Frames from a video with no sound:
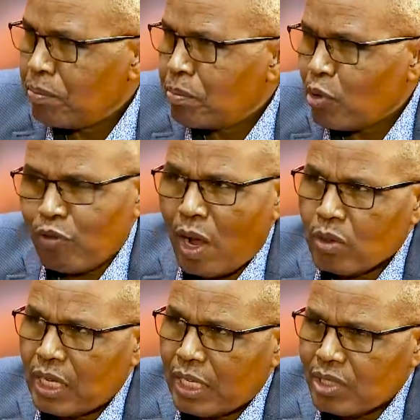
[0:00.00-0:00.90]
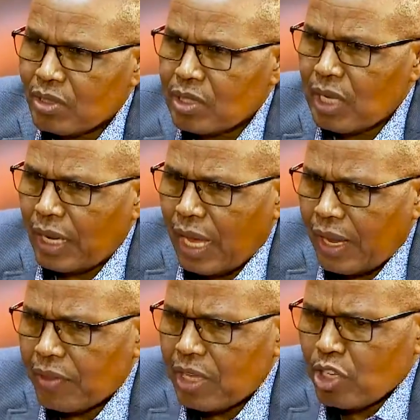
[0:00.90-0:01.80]
profound lessons, and
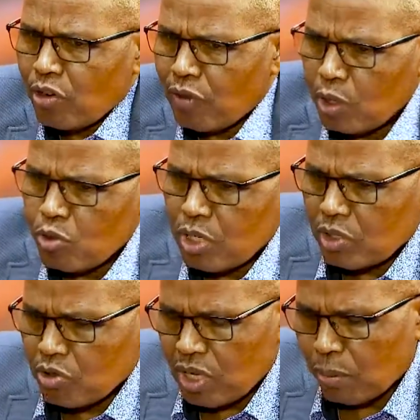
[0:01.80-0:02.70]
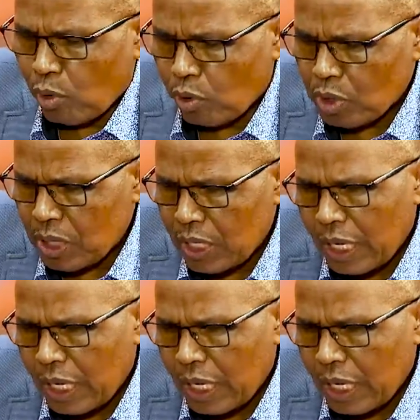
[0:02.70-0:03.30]
I think you've alluded to some of those.